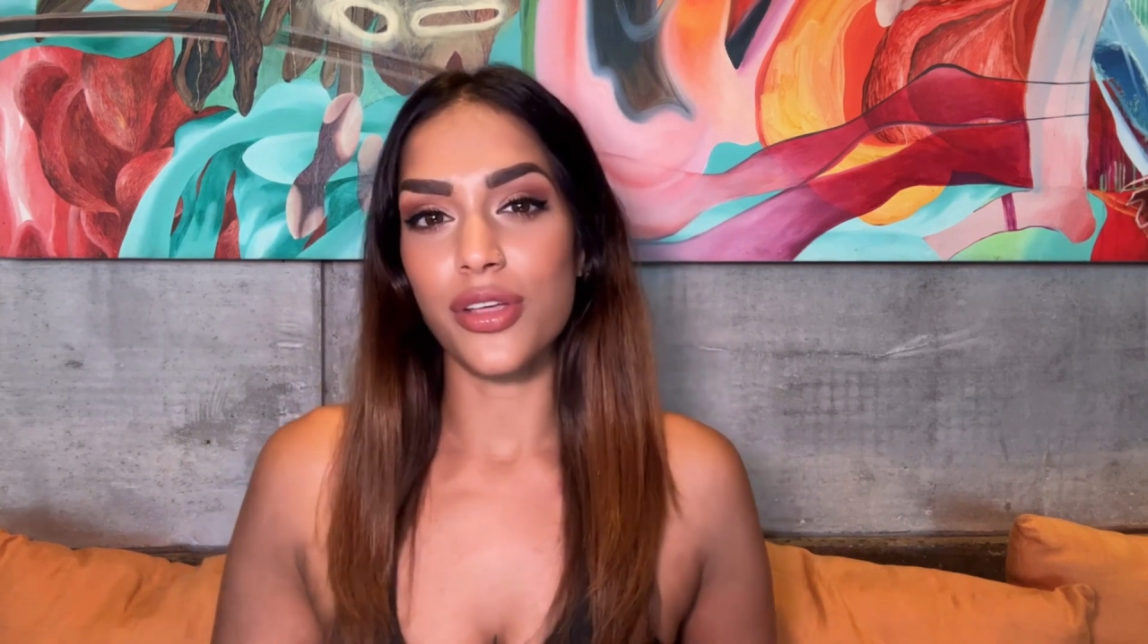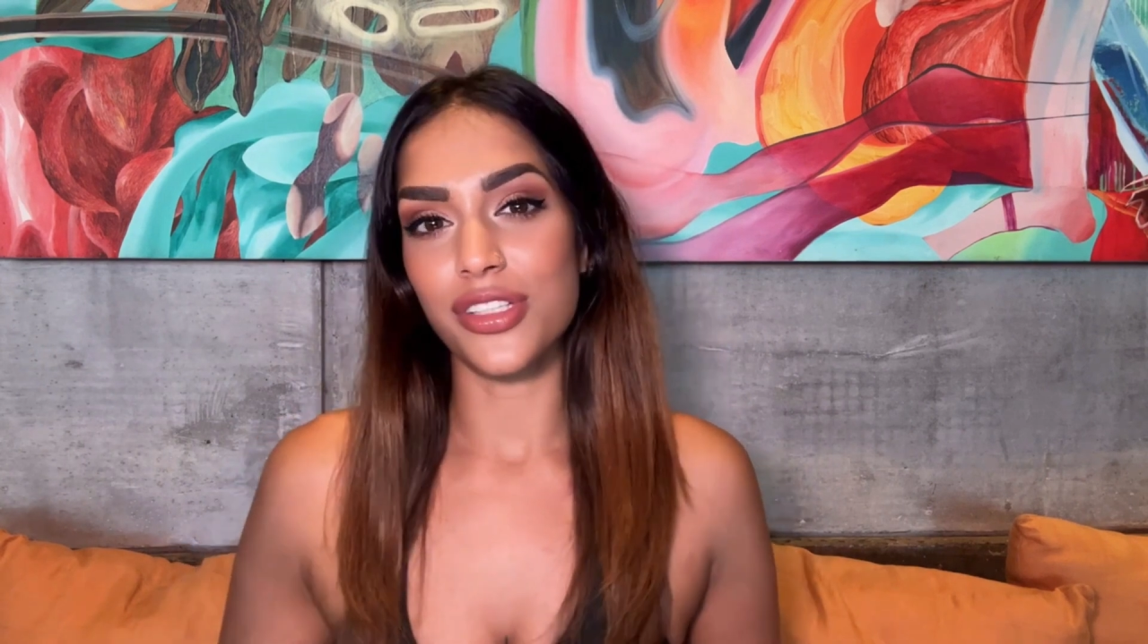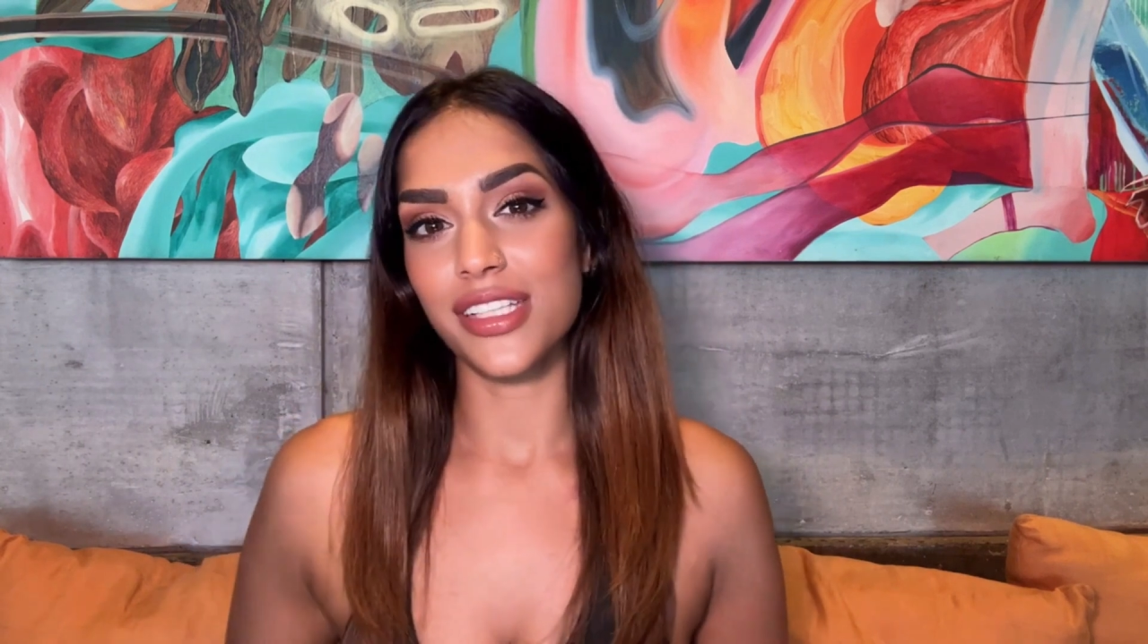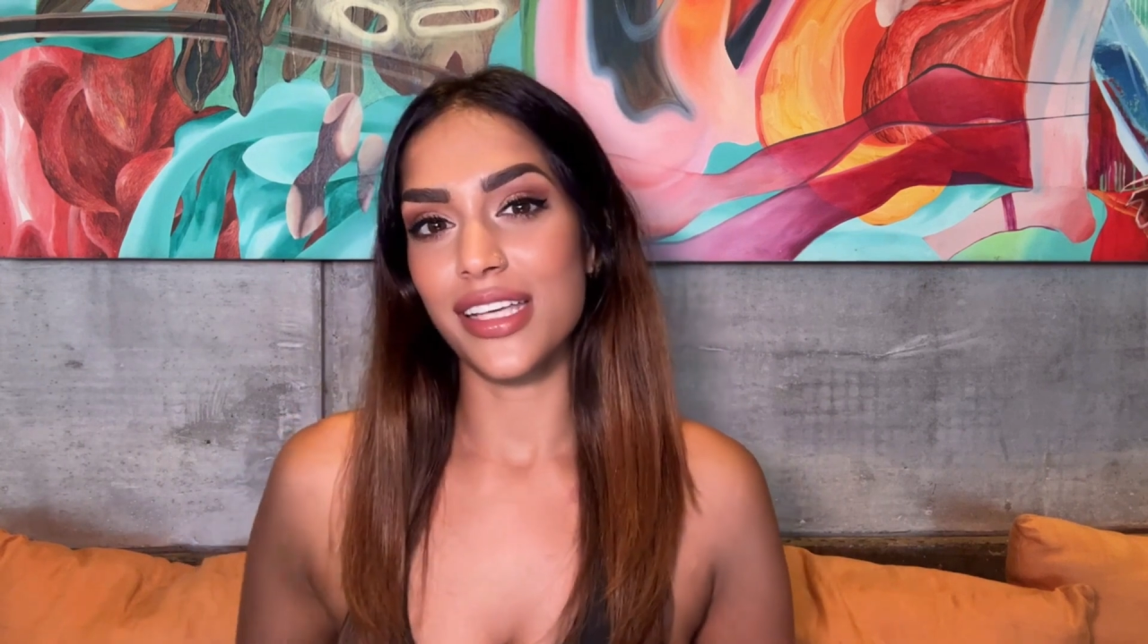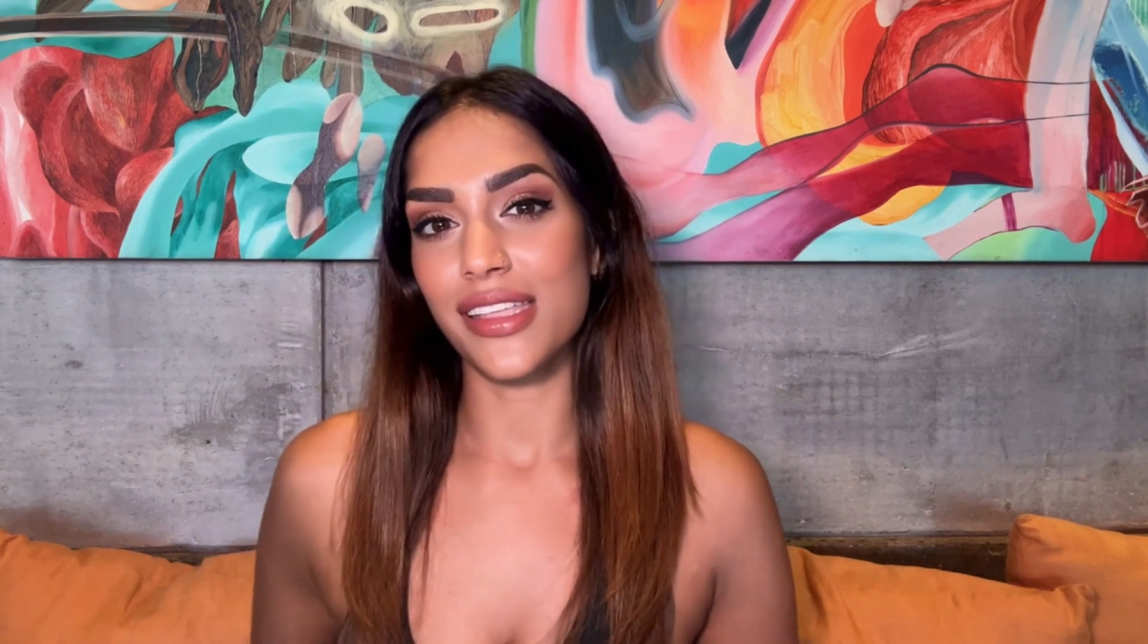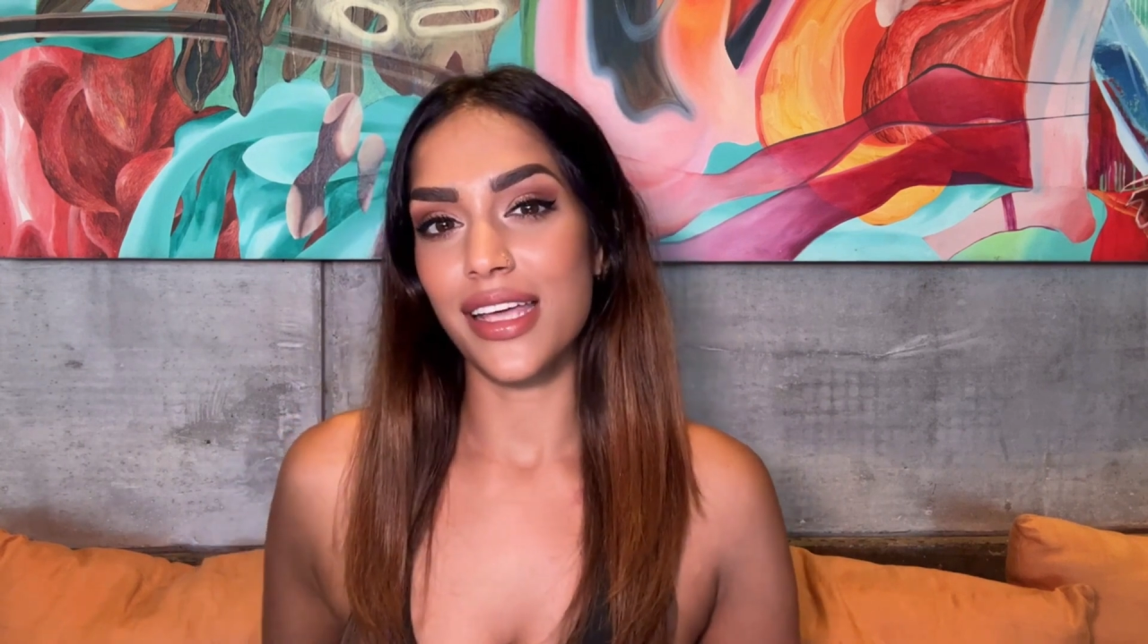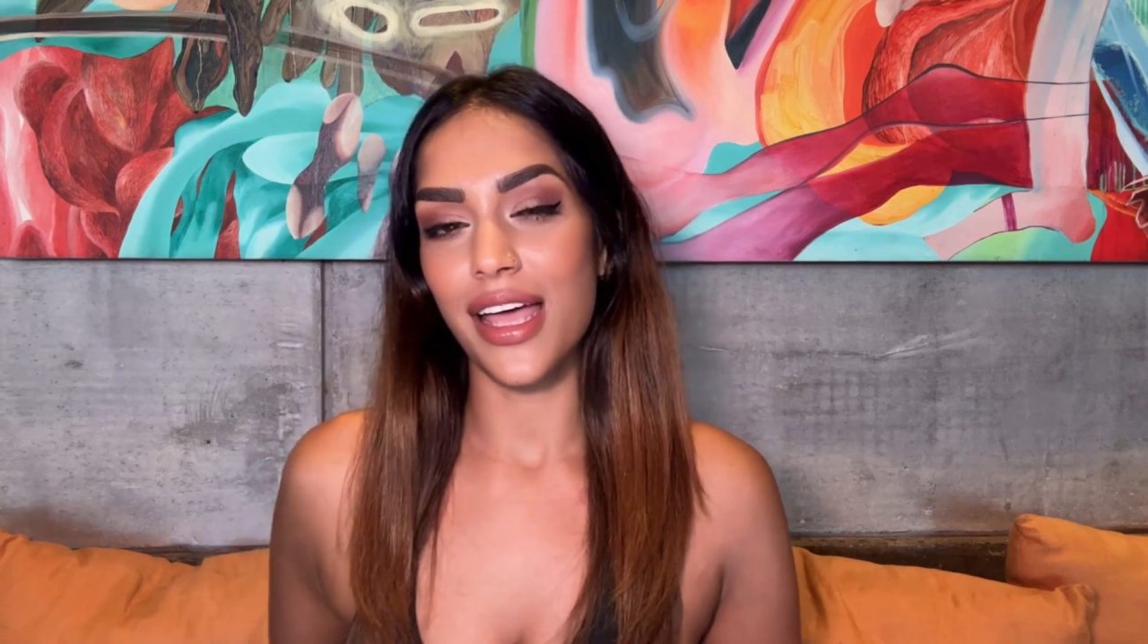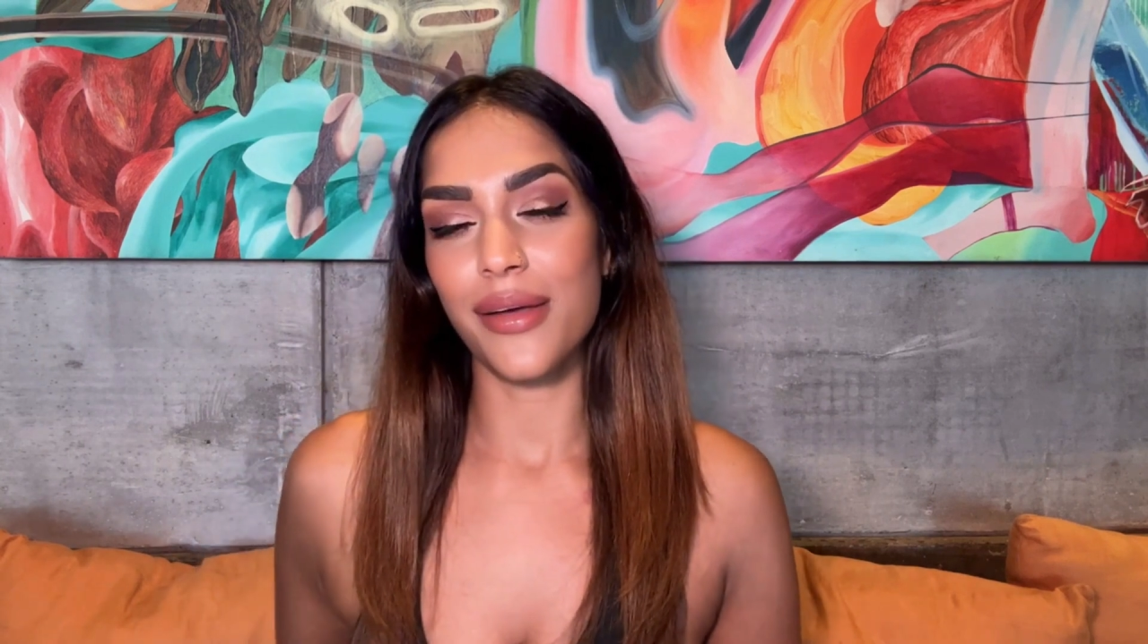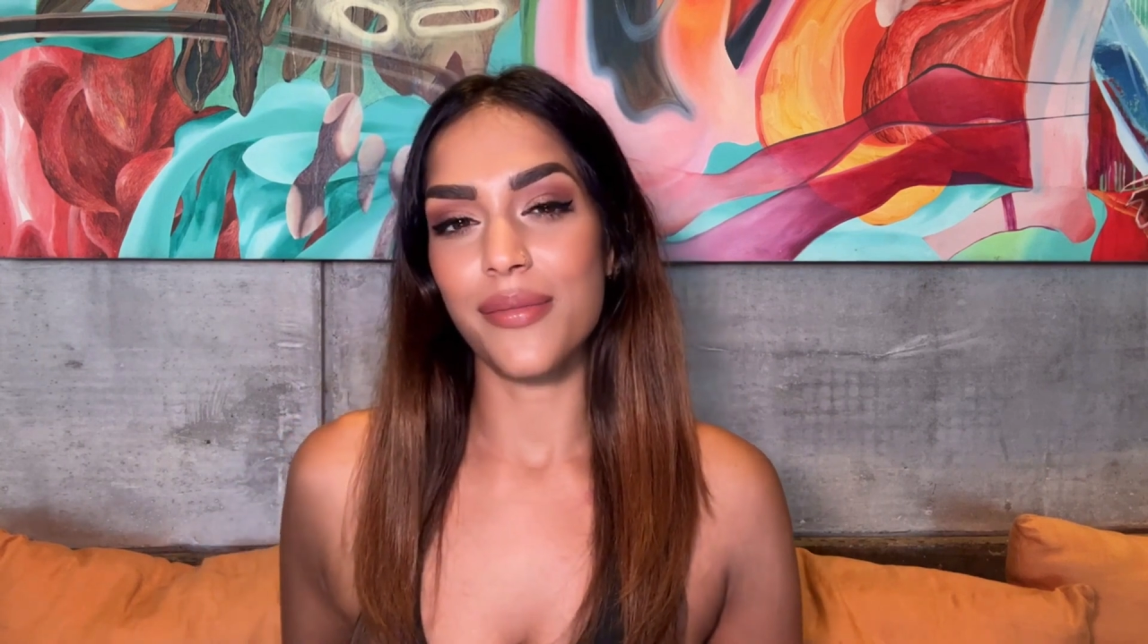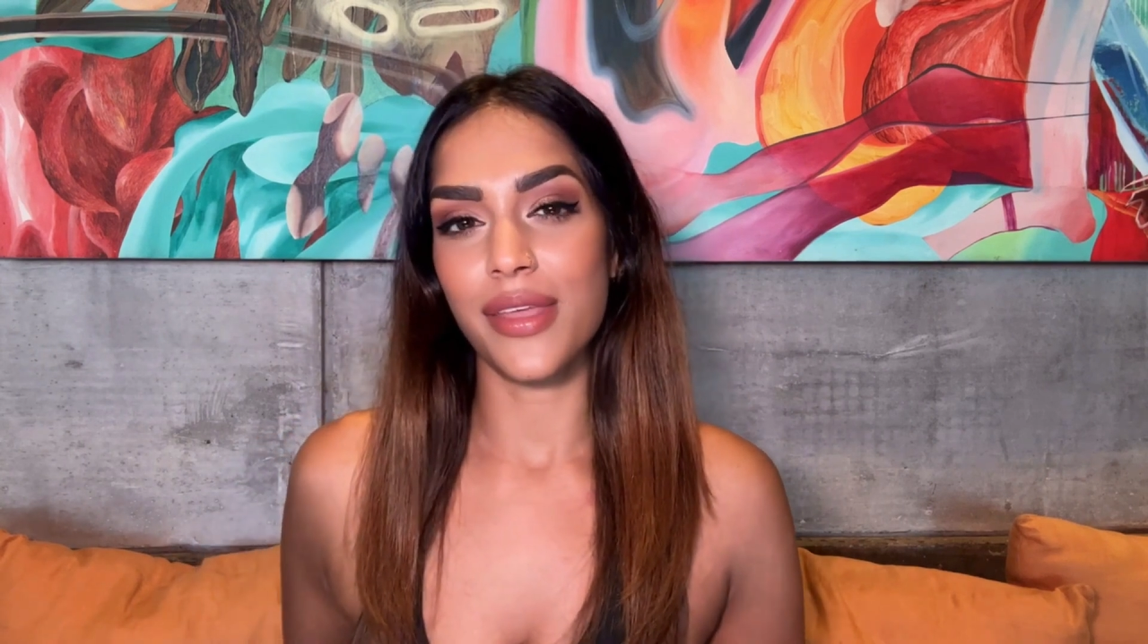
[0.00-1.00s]
you're seeing
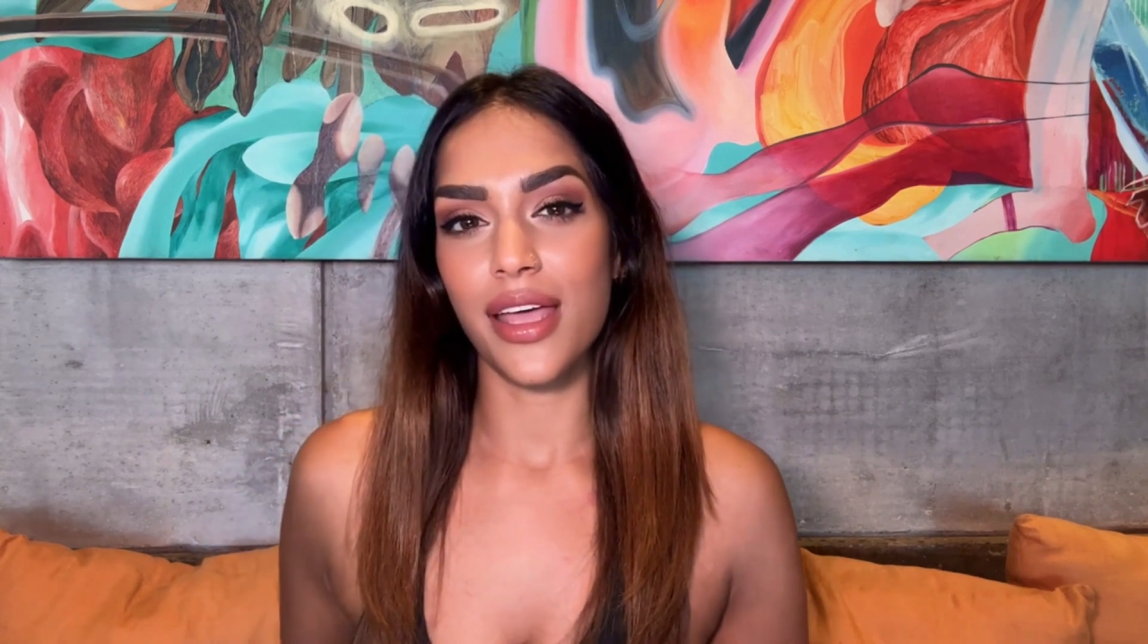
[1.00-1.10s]
today.